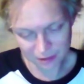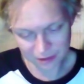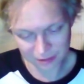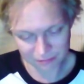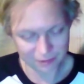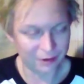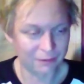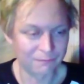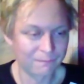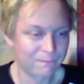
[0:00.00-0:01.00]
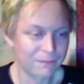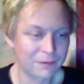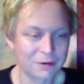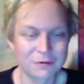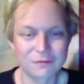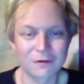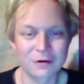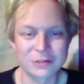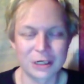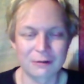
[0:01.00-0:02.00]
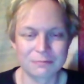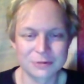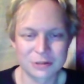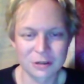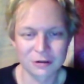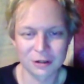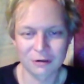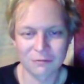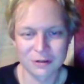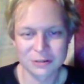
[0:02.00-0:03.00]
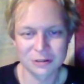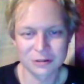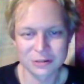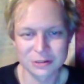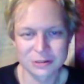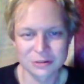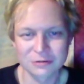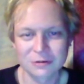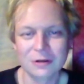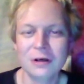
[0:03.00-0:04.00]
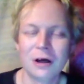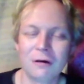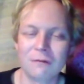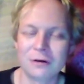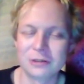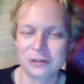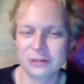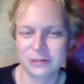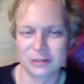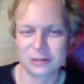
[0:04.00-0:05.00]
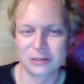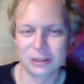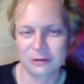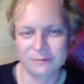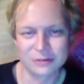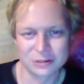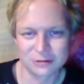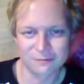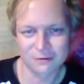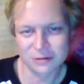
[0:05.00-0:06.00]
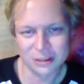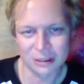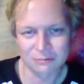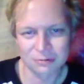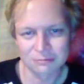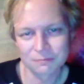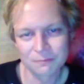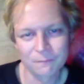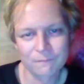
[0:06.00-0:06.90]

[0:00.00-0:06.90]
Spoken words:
Anyway, as far as albums go that I want you to listen to, I want you to listen to Television's first album.